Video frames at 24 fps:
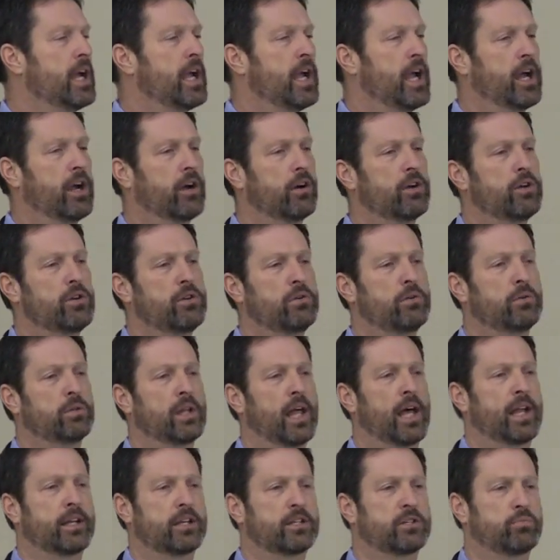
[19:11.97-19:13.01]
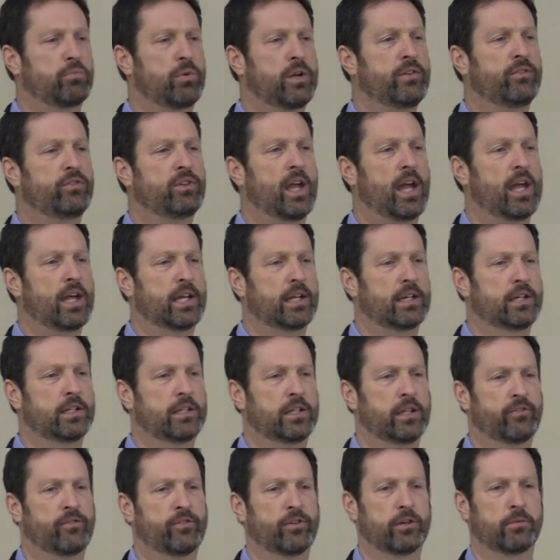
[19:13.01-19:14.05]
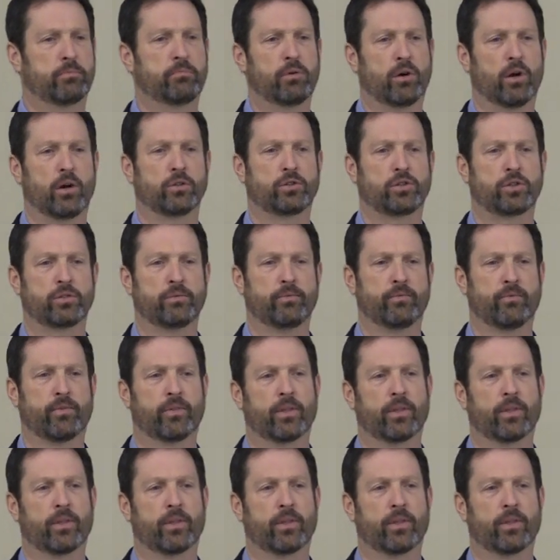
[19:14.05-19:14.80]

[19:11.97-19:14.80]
Here in New Lenox, we've taken a different approach.